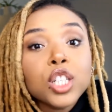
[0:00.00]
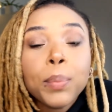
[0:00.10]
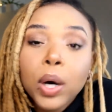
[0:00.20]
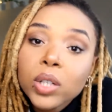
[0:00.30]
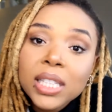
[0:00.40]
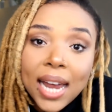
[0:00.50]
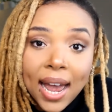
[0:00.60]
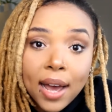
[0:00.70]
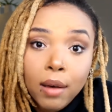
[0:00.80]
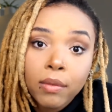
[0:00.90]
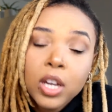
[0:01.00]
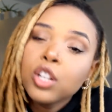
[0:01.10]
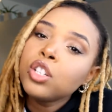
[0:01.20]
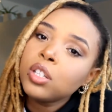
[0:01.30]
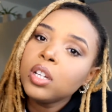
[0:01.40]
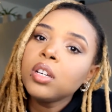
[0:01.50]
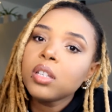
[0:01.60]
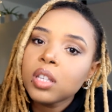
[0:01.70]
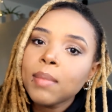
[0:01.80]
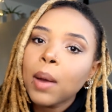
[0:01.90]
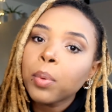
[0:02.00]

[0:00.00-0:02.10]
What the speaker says: supposed to have. Do you see my